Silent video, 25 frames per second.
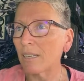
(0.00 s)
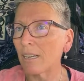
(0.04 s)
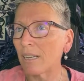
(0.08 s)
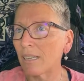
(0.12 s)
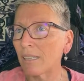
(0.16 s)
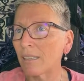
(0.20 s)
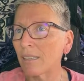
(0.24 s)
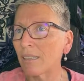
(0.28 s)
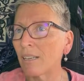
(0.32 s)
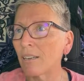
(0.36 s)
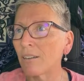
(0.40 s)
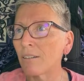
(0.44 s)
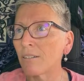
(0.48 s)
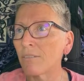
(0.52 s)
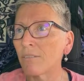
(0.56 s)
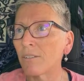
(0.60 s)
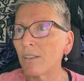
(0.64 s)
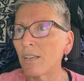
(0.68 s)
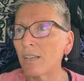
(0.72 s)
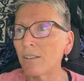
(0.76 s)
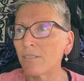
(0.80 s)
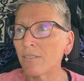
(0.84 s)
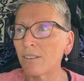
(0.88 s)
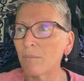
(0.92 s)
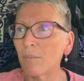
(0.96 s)
I love
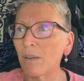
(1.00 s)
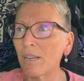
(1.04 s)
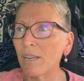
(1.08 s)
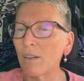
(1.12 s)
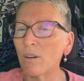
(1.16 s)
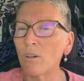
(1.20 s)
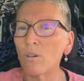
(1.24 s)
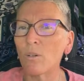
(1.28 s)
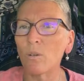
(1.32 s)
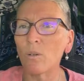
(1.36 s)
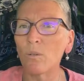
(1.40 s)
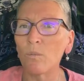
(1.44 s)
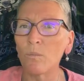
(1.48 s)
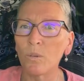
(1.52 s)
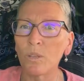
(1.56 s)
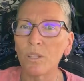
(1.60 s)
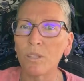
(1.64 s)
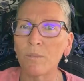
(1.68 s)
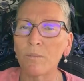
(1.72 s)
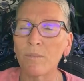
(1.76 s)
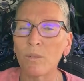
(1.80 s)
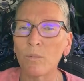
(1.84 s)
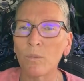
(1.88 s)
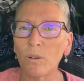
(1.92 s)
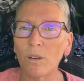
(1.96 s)
having my home with
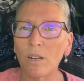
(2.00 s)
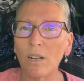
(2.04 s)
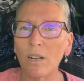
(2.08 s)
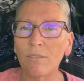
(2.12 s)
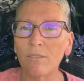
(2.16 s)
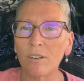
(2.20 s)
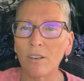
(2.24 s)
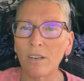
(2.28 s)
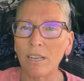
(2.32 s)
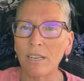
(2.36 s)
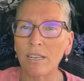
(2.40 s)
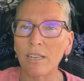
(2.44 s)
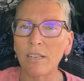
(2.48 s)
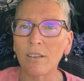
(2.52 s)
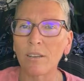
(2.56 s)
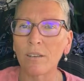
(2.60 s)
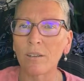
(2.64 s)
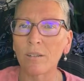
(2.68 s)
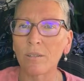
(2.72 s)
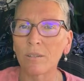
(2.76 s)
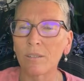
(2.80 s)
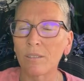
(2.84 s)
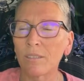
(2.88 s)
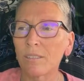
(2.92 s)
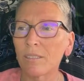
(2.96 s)
me wherever I
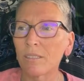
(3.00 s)
go.